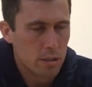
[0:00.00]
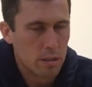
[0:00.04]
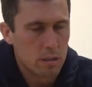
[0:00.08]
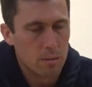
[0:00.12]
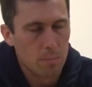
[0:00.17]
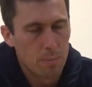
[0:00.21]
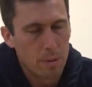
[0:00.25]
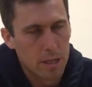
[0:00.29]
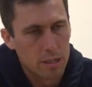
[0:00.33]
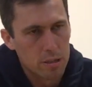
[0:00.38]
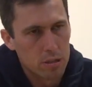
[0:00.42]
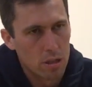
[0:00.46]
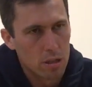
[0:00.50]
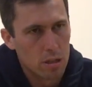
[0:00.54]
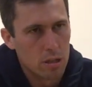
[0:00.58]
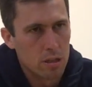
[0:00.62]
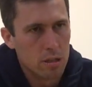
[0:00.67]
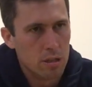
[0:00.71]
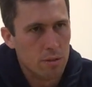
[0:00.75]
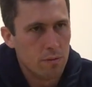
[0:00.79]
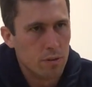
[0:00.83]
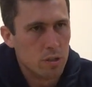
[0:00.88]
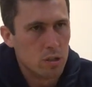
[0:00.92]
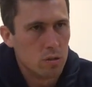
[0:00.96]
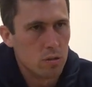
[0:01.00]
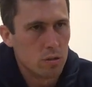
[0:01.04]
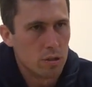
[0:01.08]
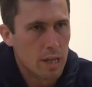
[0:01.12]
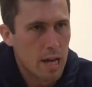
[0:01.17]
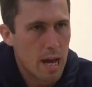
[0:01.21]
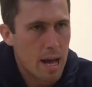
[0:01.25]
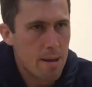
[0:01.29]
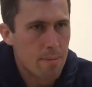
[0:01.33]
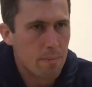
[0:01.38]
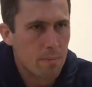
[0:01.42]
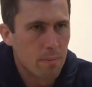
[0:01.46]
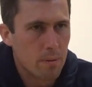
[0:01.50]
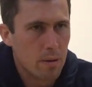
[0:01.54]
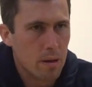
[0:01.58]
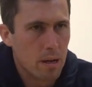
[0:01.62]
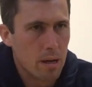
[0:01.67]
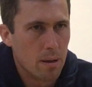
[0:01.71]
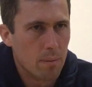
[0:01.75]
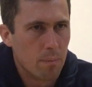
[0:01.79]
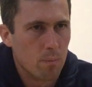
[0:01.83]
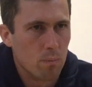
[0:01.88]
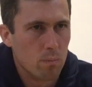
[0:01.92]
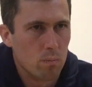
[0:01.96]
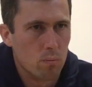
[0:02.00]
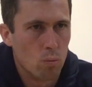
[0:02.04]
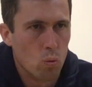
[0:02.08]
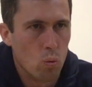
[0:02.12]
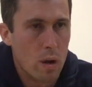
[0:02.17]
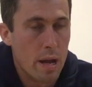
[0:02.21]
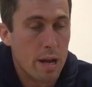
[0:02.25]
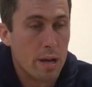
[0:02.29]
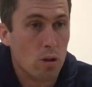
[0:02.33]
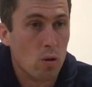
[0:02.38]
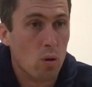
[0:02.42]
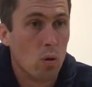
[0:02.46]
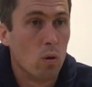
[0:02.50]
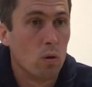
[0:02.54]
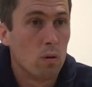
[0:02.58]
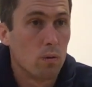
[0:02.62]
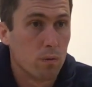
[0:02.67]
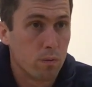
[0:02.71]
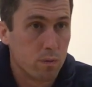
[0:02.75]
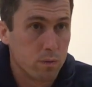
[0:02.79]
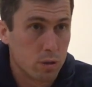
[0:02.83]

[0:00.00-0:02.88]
It depends on the individual's game, where your